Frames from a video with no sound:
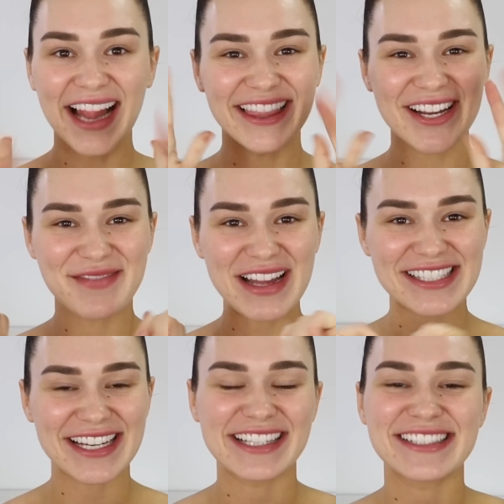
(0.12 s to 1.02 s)
Hello my
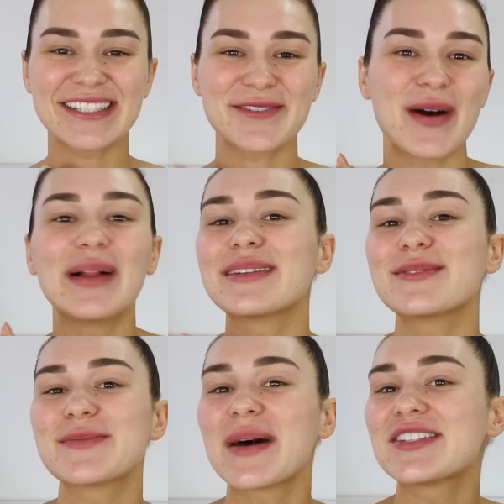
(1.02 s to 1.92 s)
chickens,
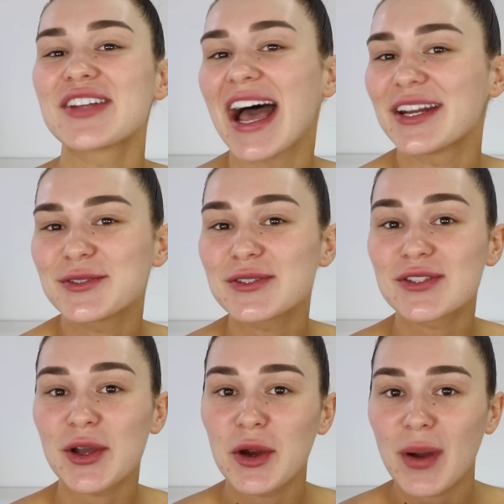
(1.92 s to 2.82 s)
welcome to my channel.
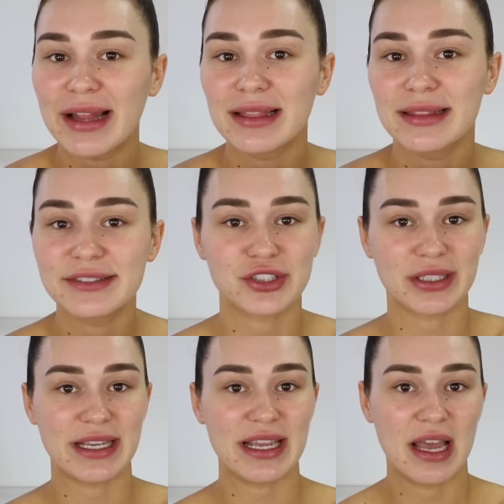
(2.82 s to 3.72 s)
So I
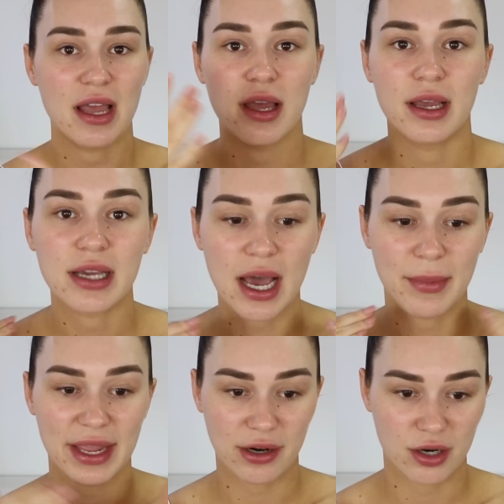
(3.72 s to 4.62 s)
literally cut
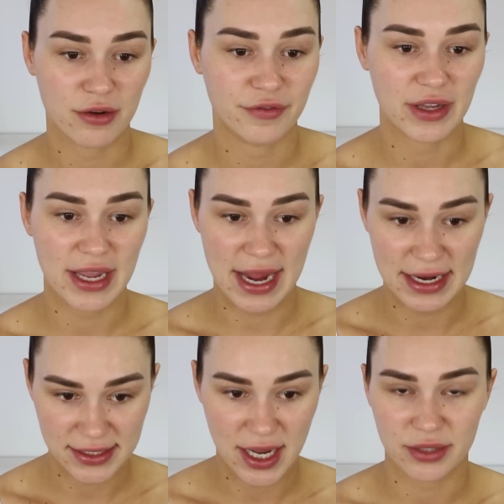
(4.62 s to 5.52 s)
my hair off
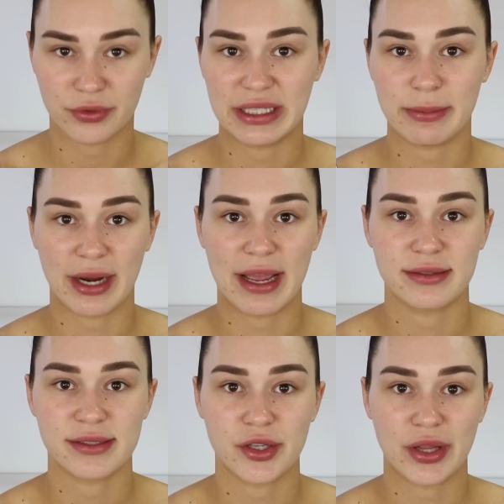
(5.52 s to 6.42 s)
and dyed it really
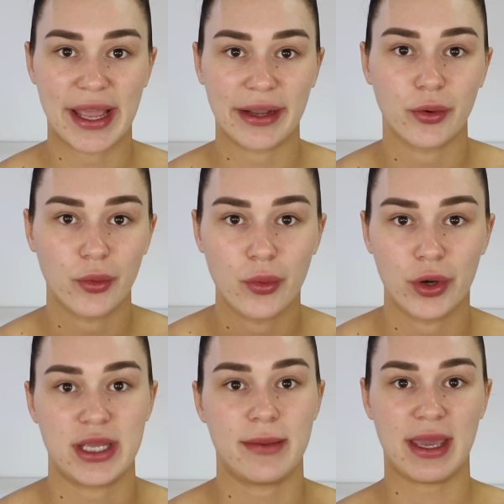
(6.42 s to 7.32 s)
brown. So like,
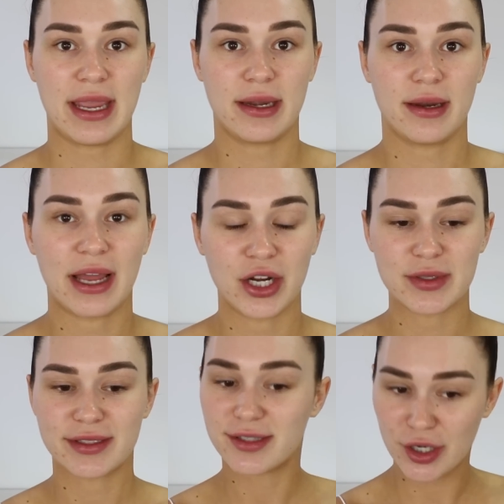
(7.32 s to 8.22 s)
what do you mean? I know
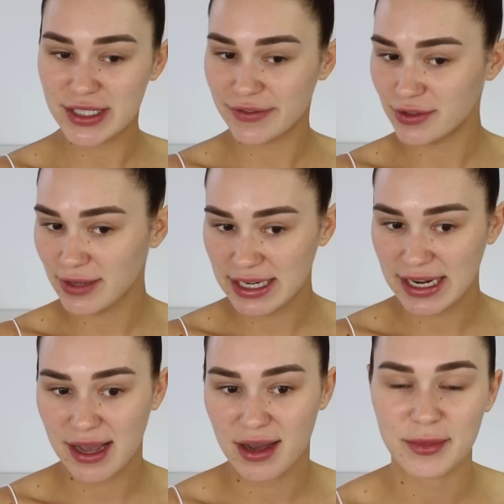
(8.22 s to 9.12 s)
it's so different right
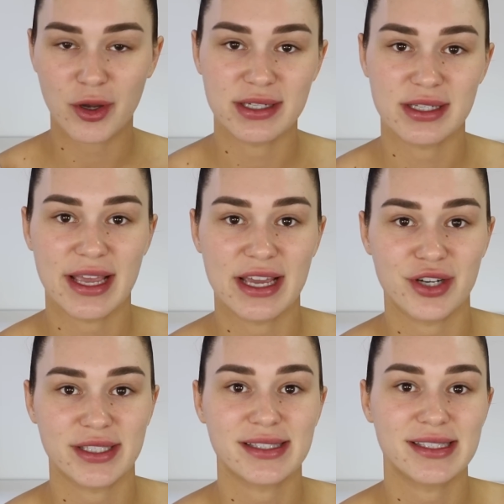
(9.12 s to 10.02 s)
now. I'm going to the
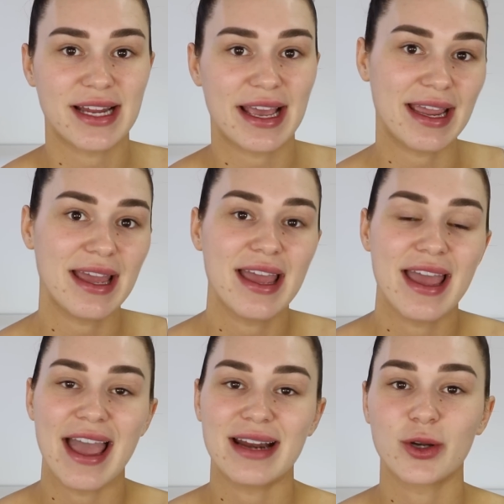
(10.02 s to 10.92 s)
hairdressers today
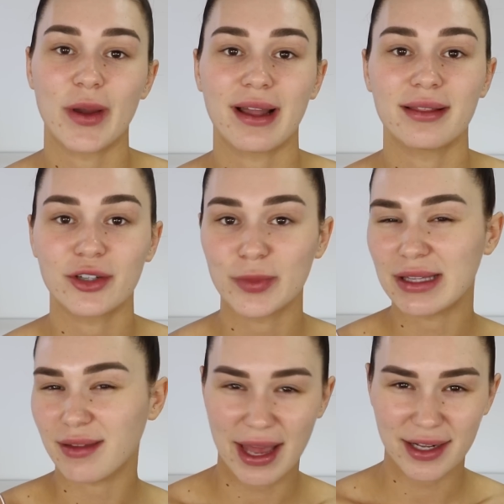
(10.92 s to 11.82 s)
and I'm going a little
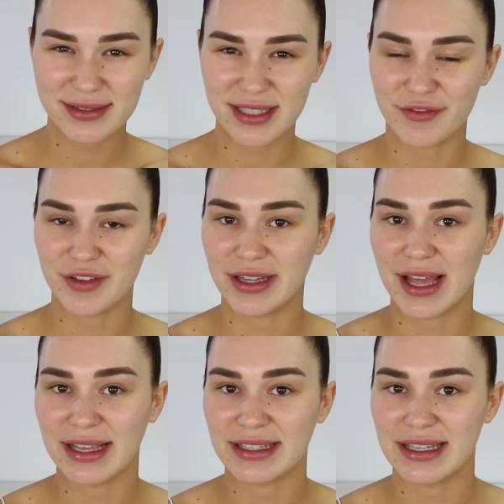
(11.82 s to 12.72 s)
bit lighter because I feel
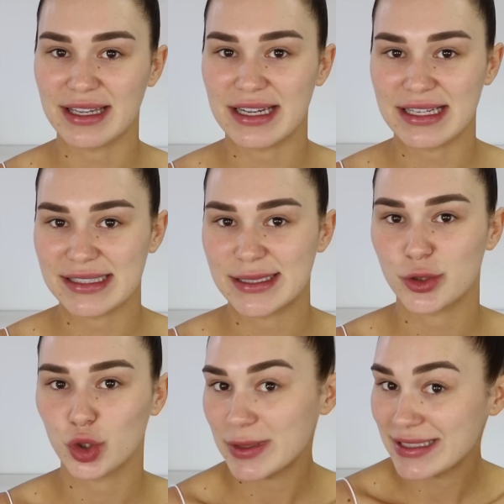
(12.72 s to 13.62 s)
like it is
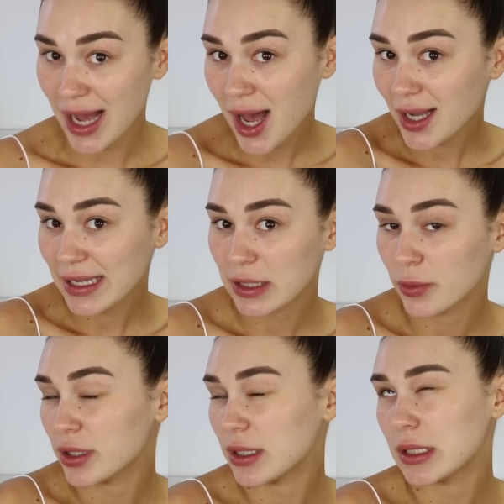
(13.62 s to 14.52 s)
super dark and I
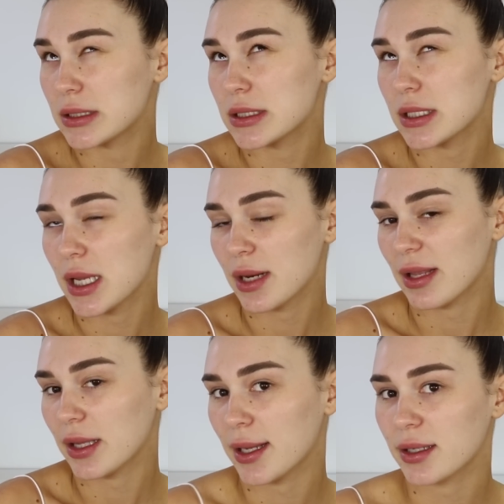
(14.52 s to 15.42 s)
want it a tiny
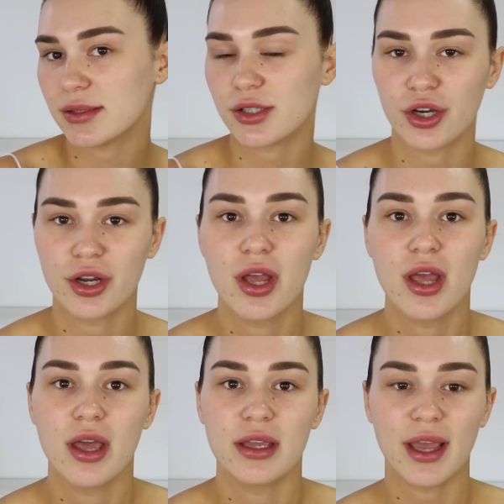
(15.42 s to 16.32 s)
bit lighter. So
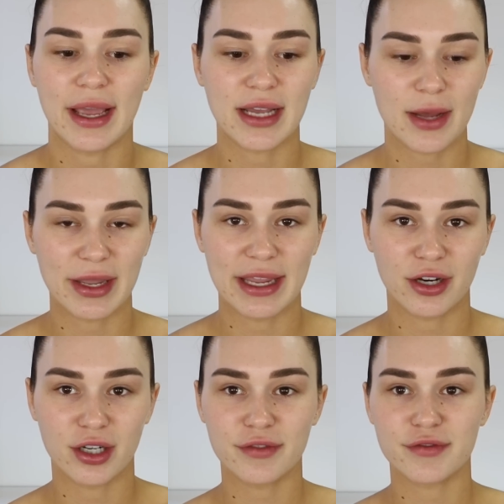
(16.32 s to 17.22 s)
yeah, I cut my
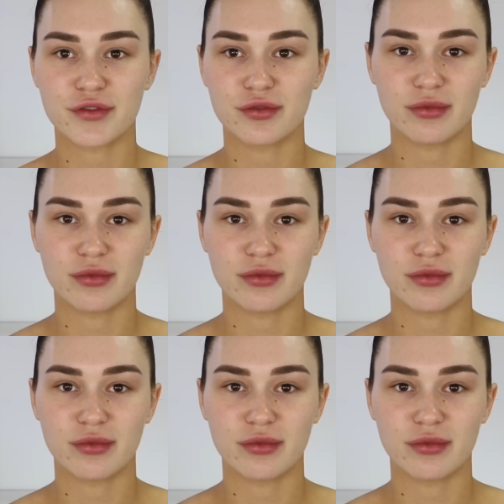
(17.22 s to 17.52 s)
hair off.